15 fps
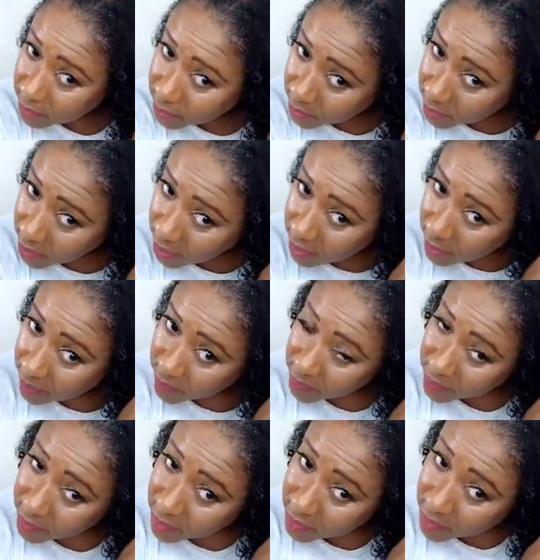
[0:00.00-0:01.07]
okay?
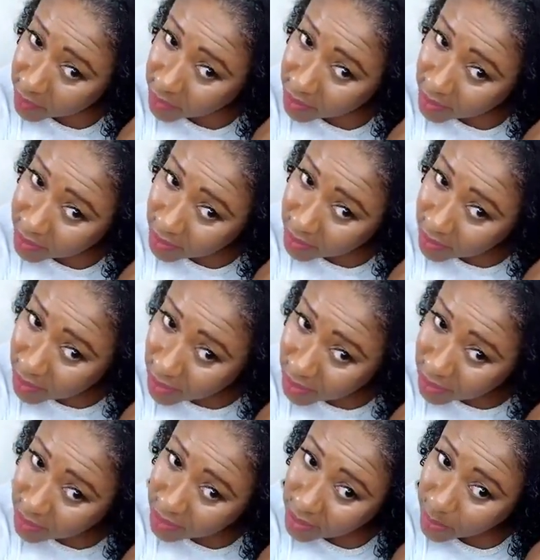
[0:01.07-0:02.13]
This
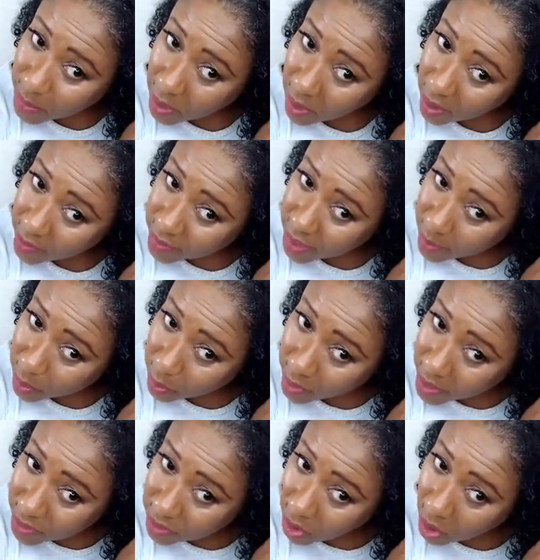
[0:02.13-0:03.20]
is the part that
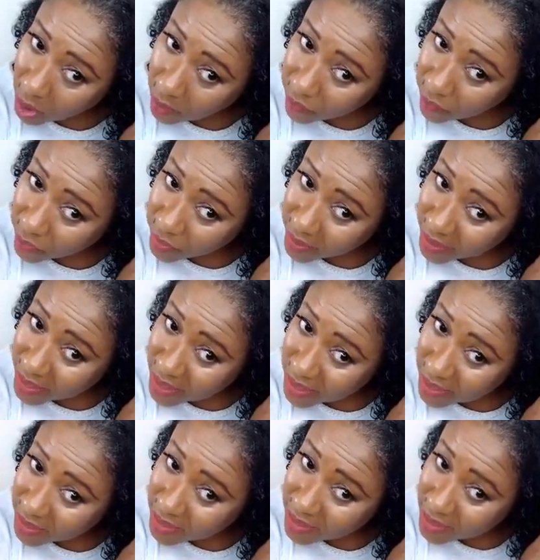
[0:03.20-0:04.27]
breaks off the
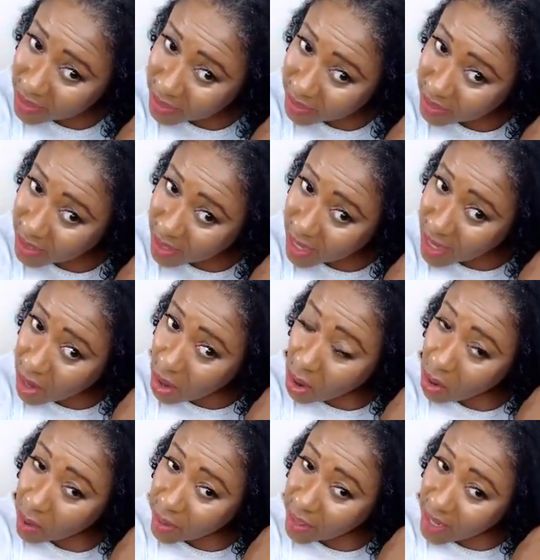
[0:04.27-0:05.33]
easiest
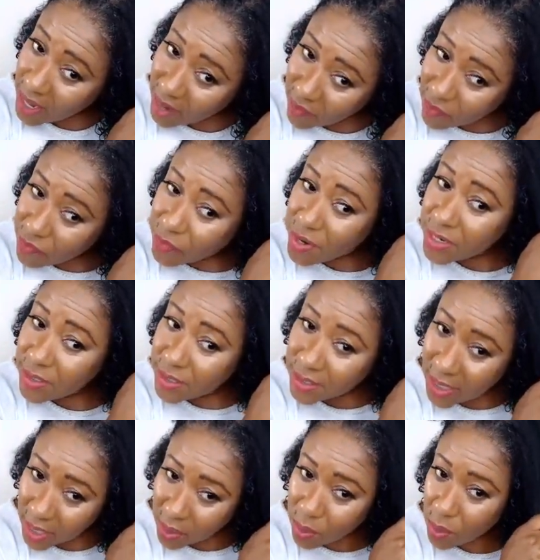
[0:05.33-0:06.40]
on every
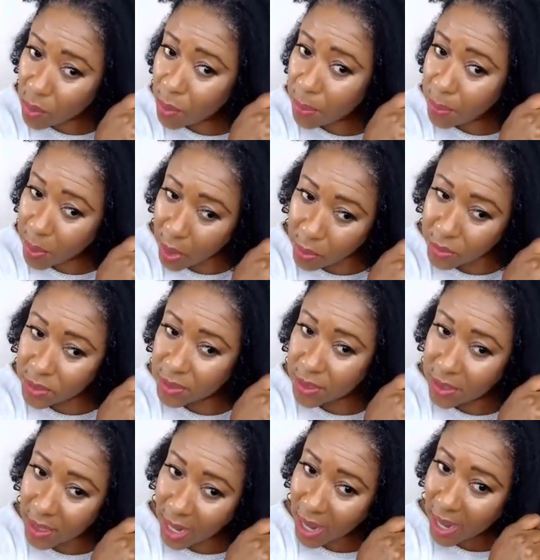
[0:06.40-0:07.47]
single
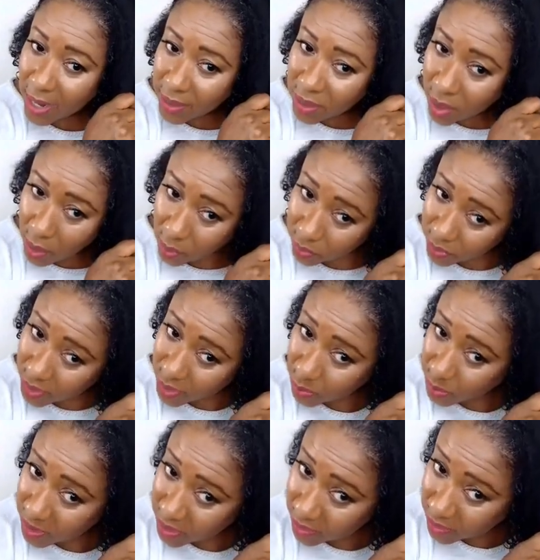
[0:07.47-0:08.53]
person I know. This
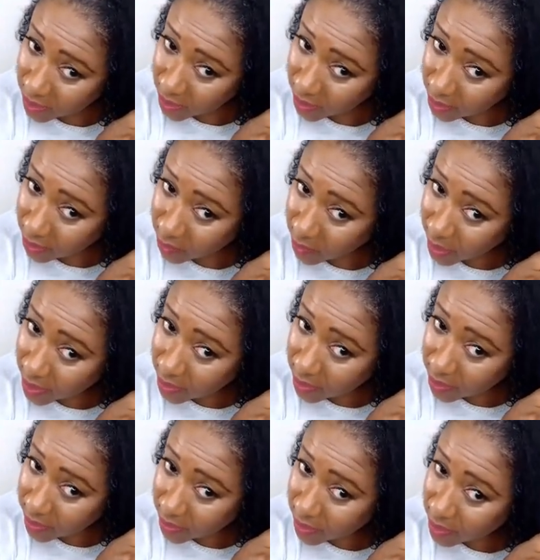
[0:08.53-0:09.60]
piece of hair right
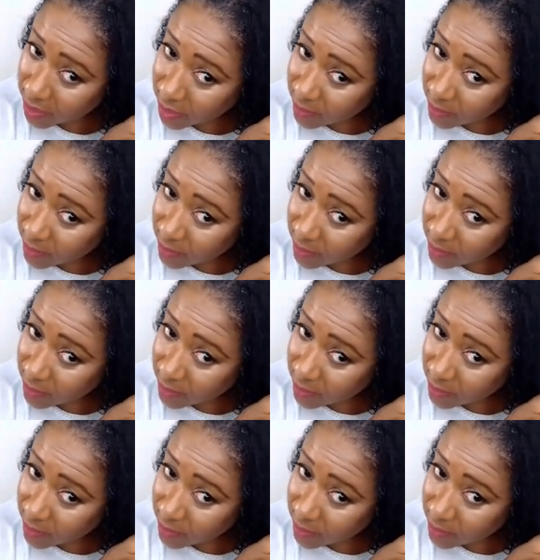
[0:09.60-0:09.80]
here,